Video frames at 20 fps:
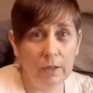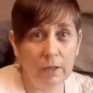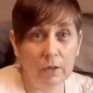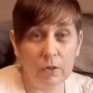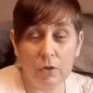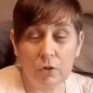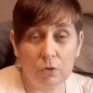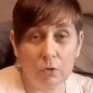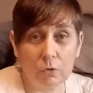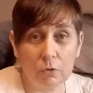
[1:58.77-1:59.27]

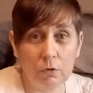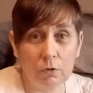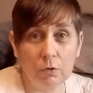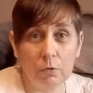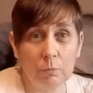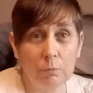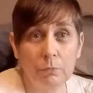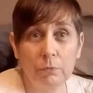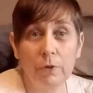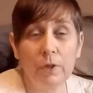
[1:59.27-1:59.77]
I just thought it
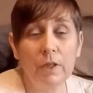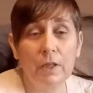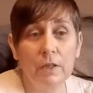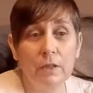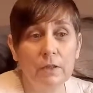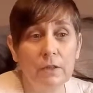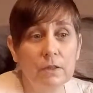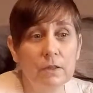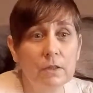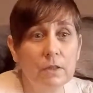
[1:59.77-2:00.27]
looked
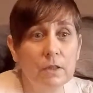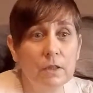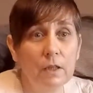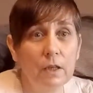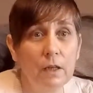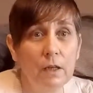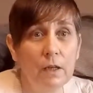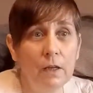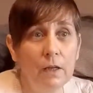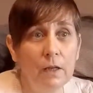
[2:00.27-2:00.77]
brilliant.
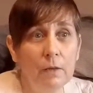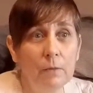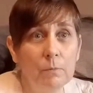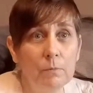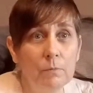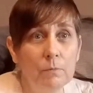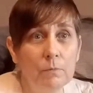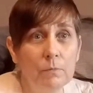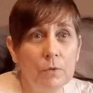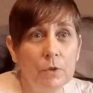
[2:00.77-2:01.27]

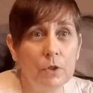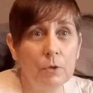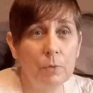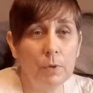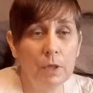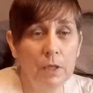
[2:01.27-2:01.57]
So